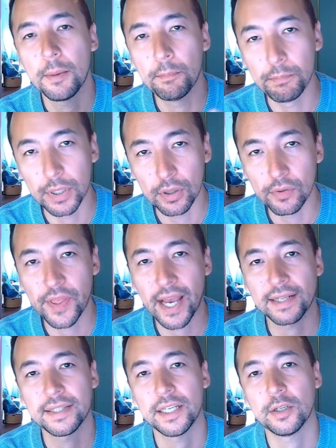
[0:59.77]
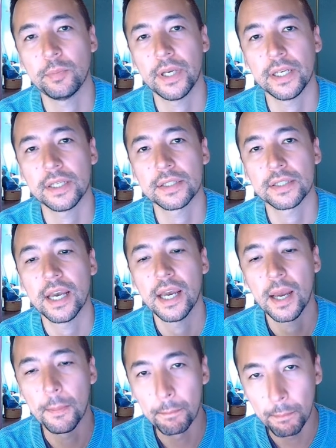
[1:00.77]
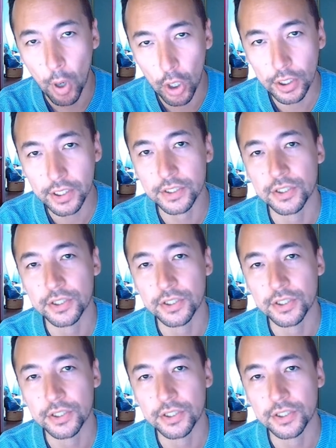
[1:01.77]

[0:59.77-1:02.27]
build that database, market